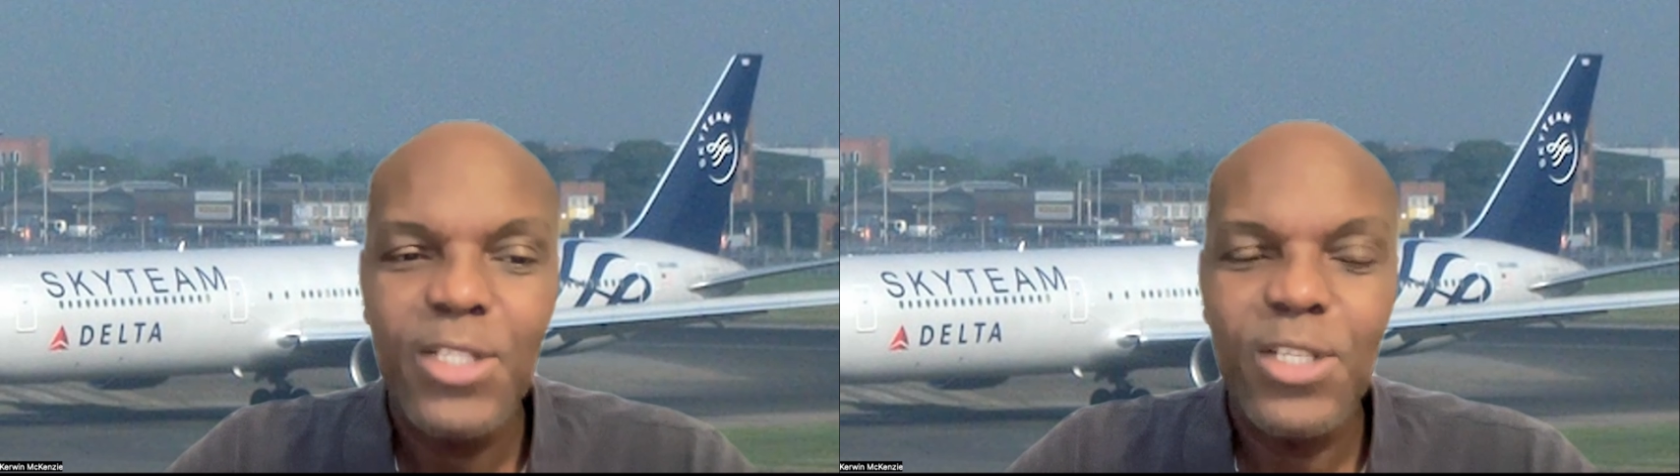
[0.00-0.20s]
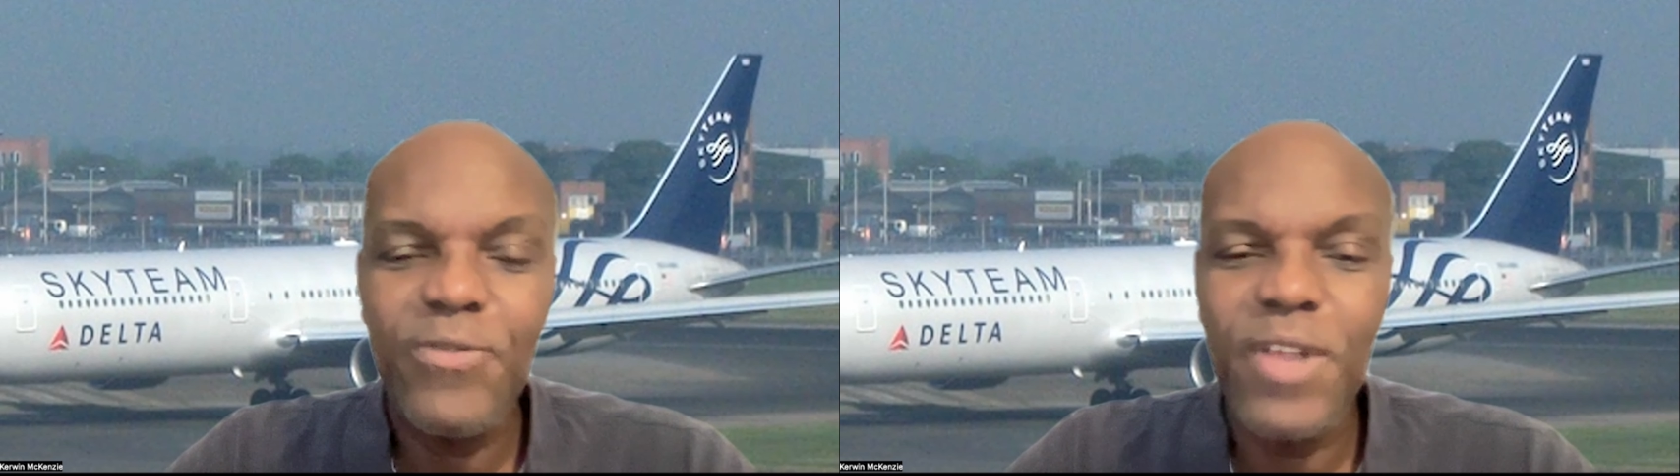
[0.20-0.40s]

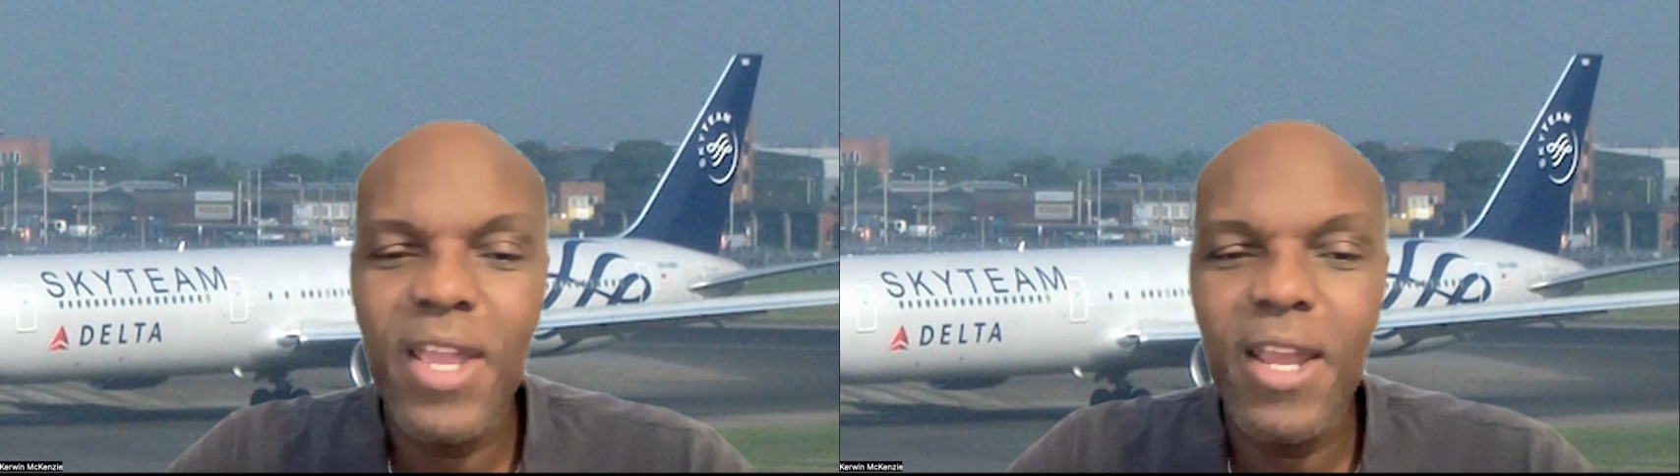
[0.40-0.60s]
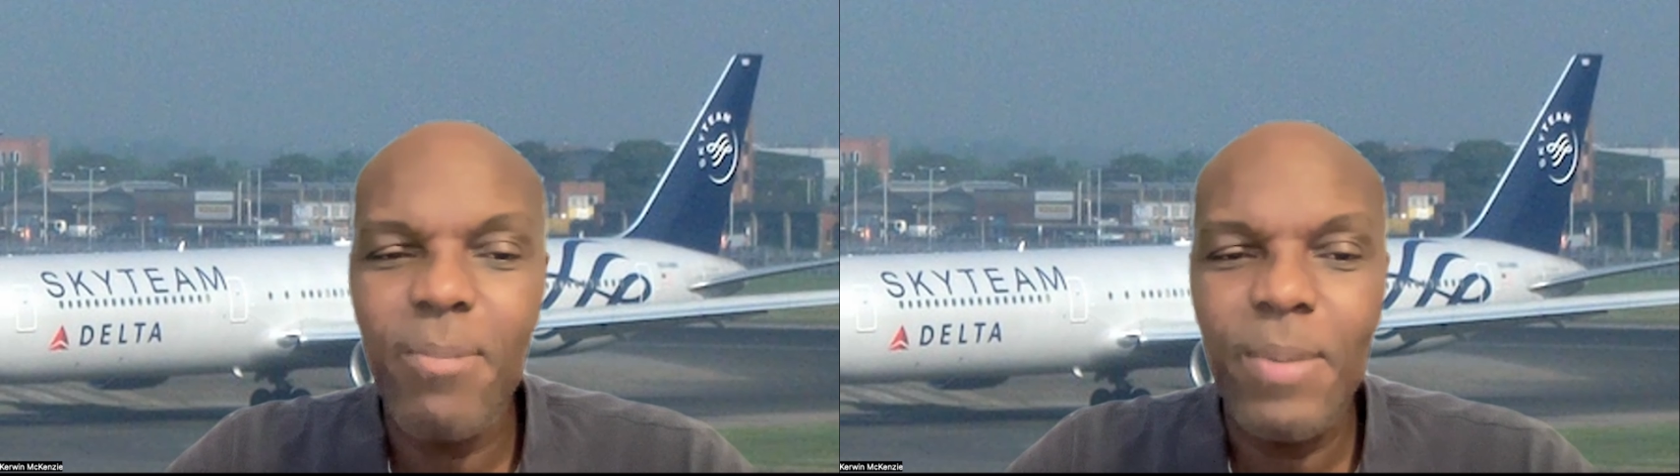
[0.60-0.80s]
So if you
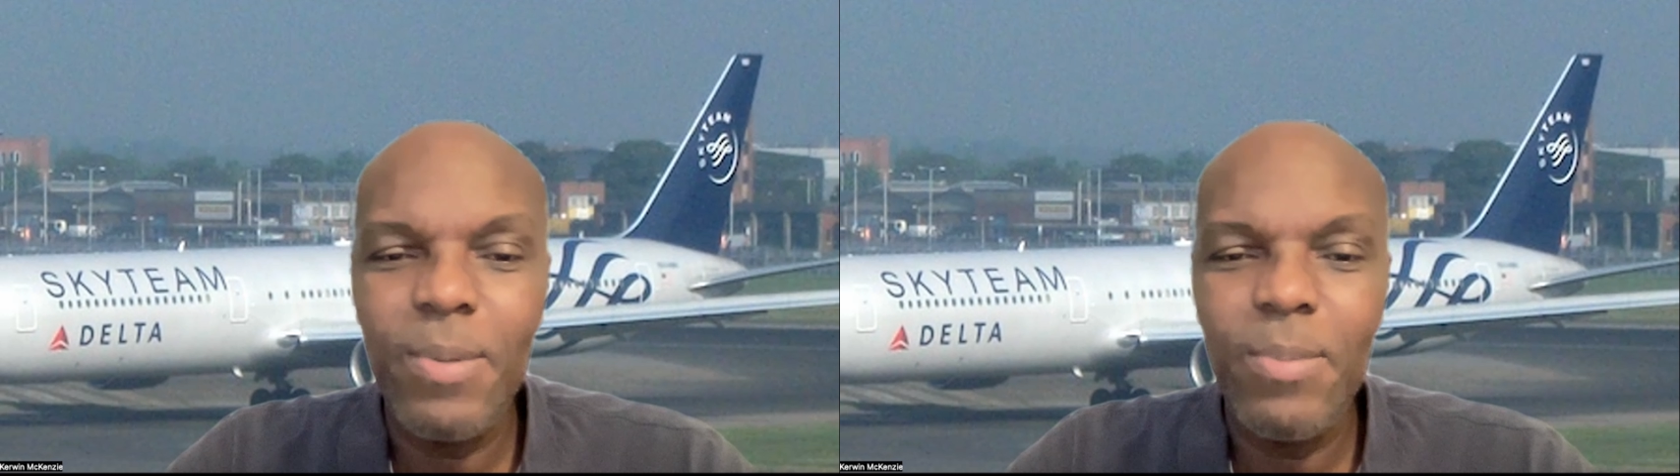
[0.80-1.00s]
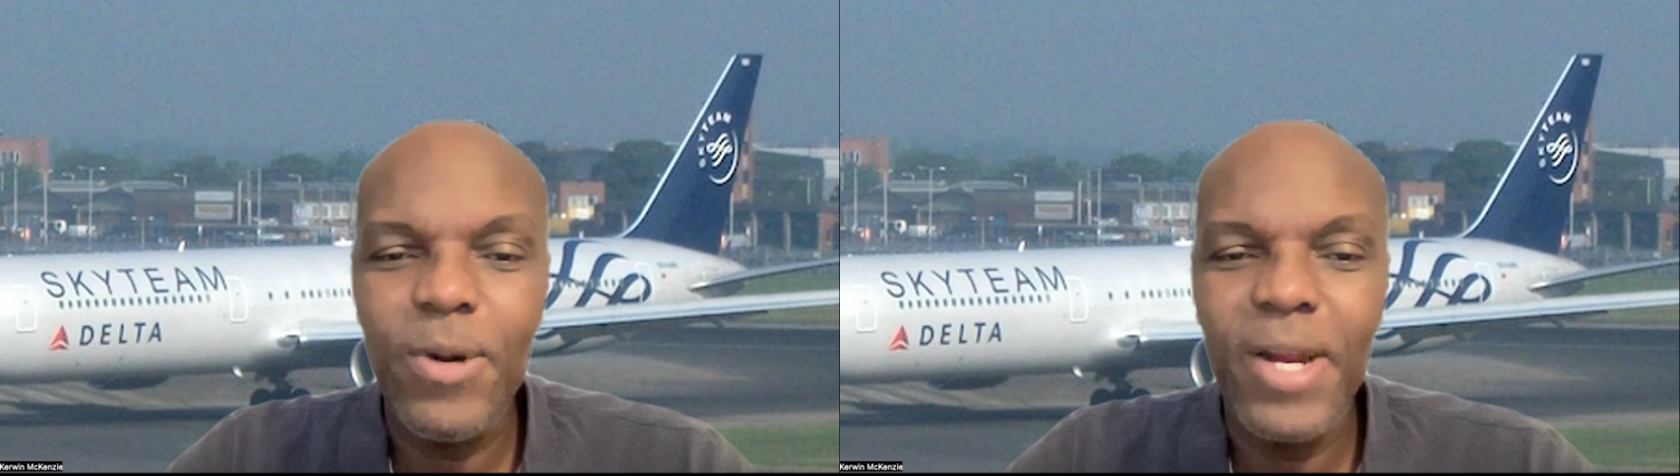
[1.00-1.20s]
hear
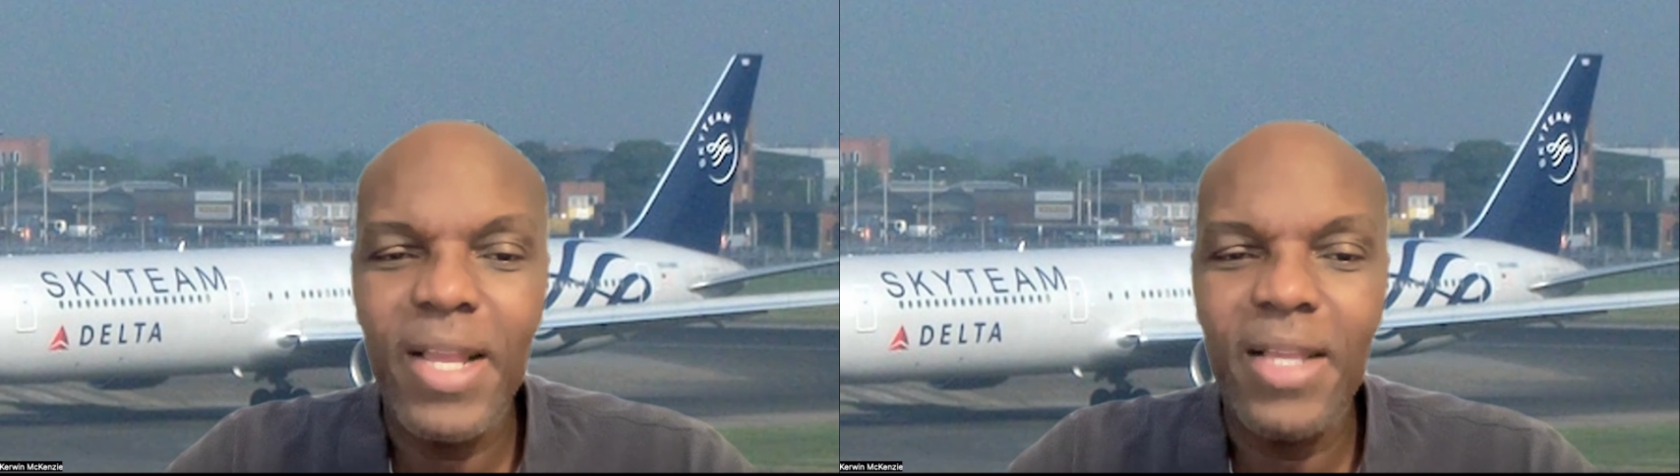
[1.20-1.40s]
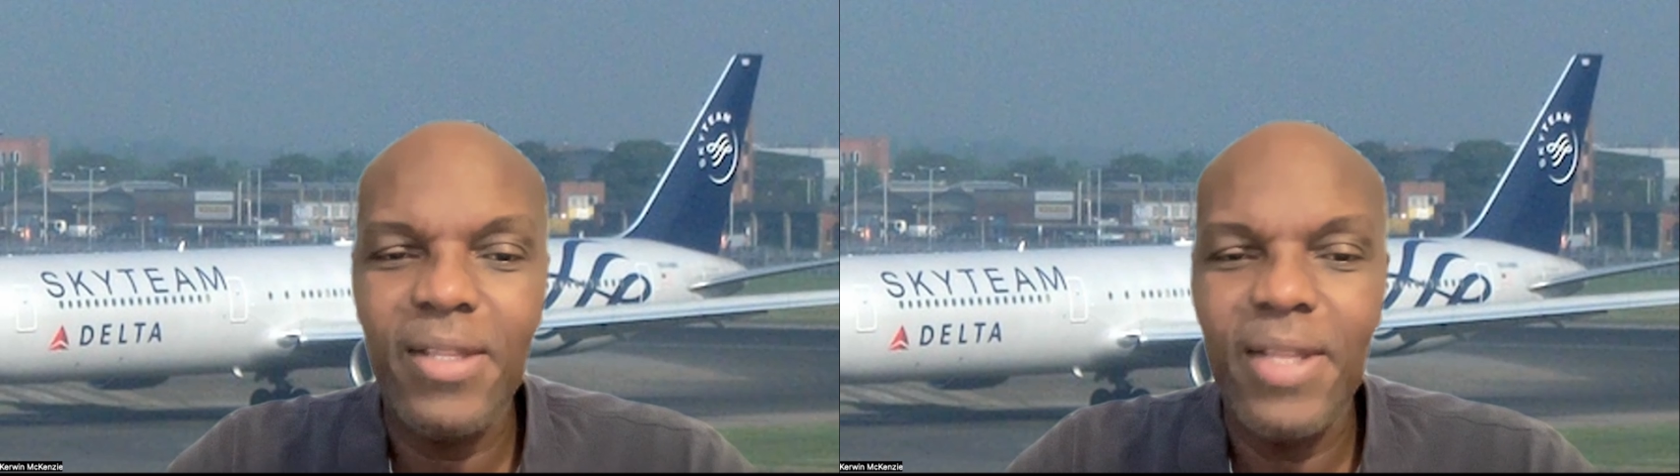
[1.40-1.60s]
people
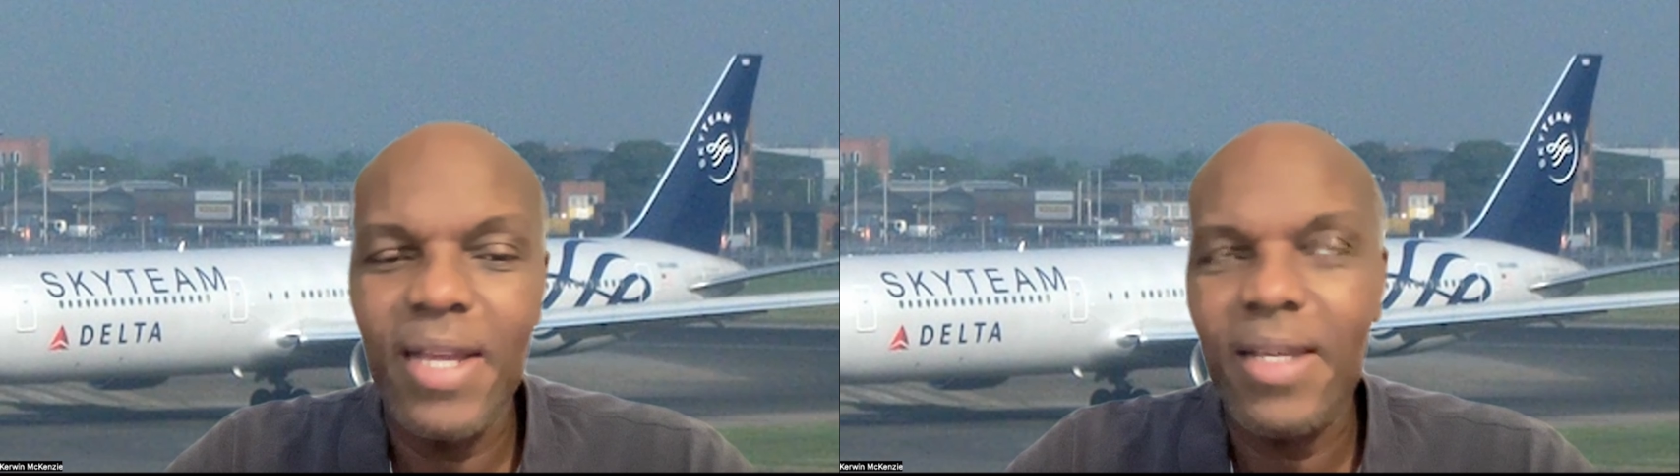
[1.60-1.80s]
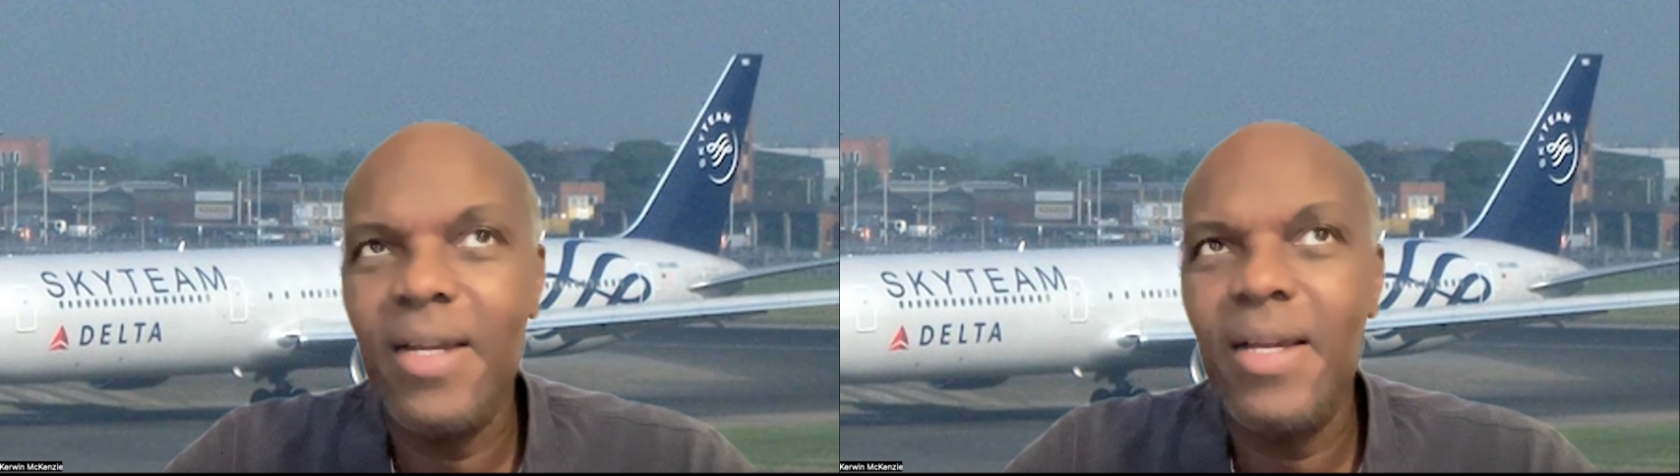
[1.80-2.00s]
boarding and they're
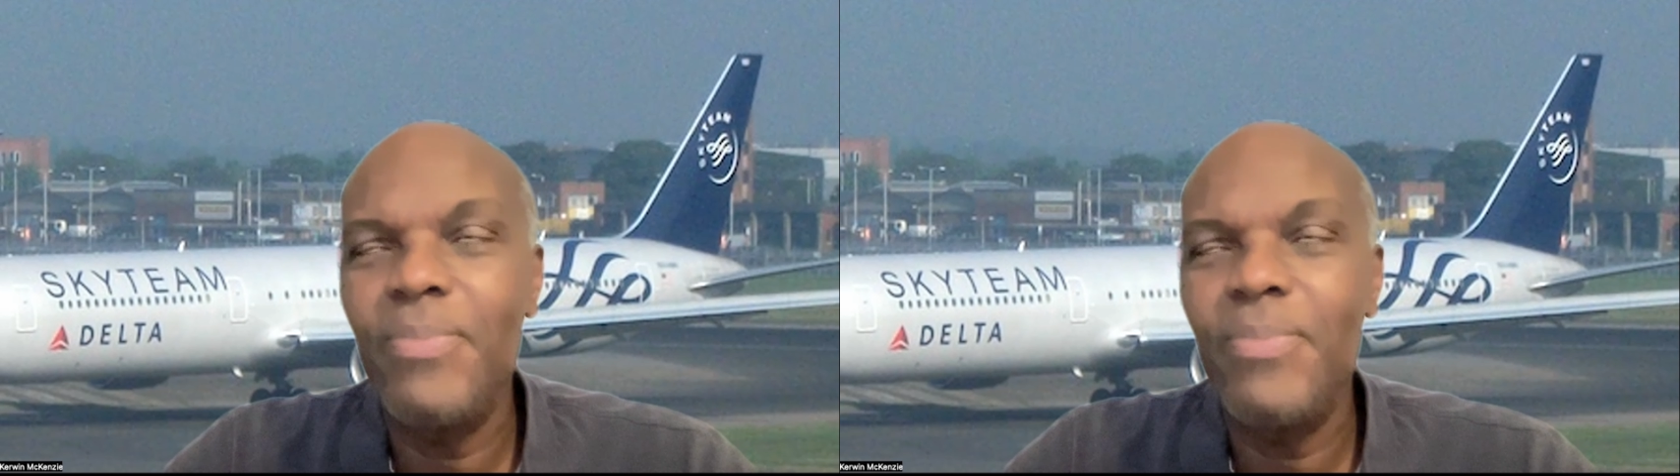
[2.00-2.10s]
like,